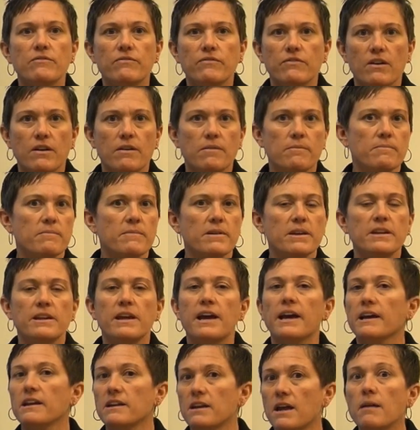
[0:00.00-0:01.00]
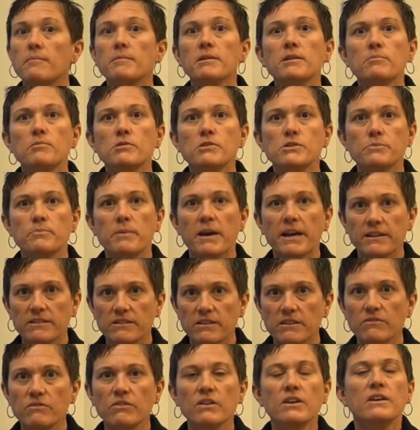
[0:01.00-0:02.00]
from an economic
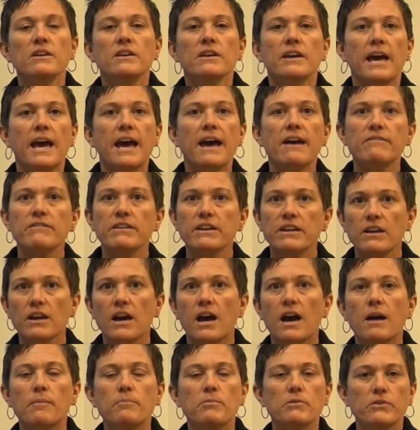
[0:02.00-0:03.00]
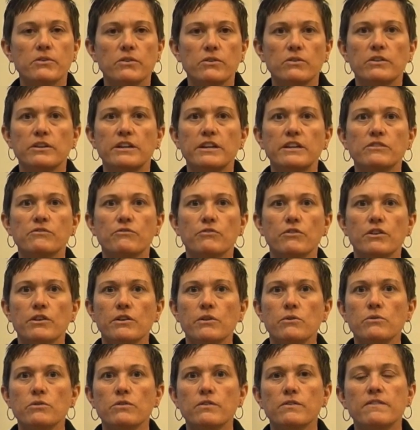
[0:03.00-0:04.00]
perspective, having opportunities for
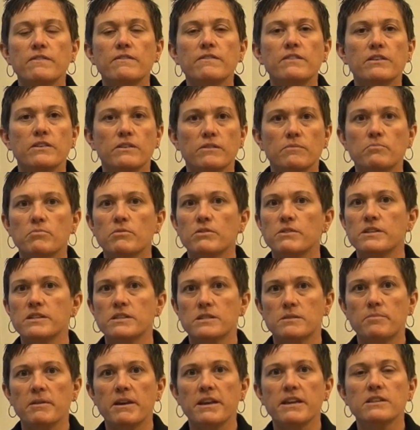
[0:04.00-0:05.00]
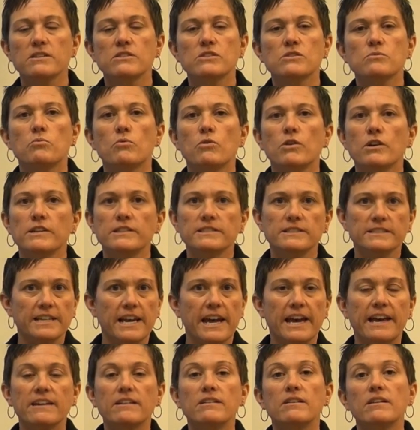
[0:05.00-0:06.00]
youth to participate in sport
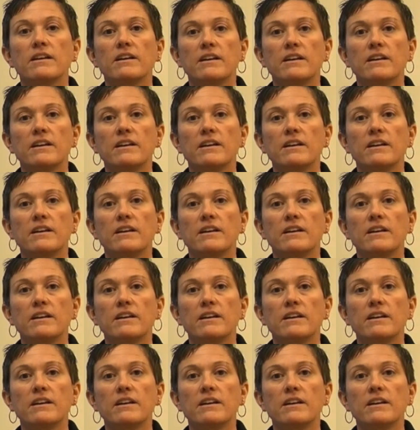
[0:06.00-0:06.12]
at